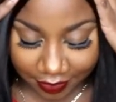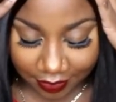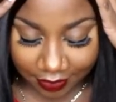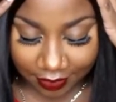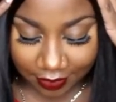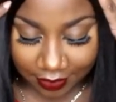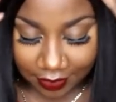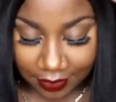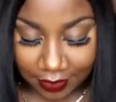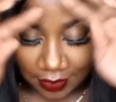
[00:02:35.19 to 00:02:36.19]

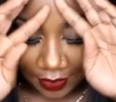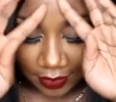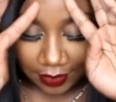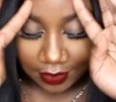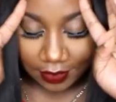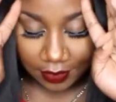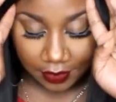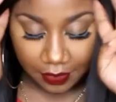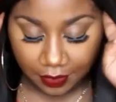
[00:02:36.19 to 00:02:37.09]
No one is speaking in this clip.